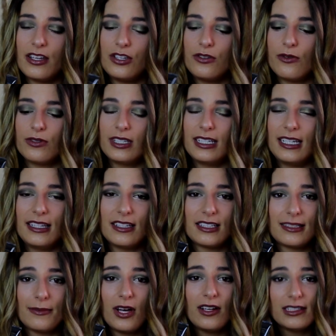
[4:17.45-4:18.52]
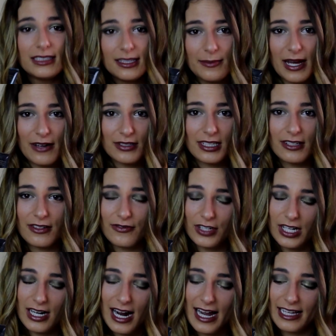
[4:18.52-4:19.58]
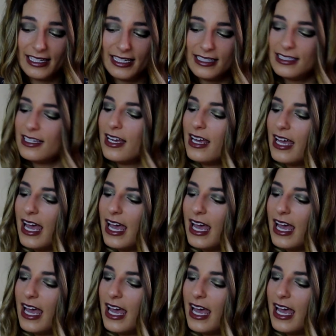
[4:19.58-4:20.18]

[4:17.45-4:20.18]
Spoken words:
You only need the smallest amount for your eyelids,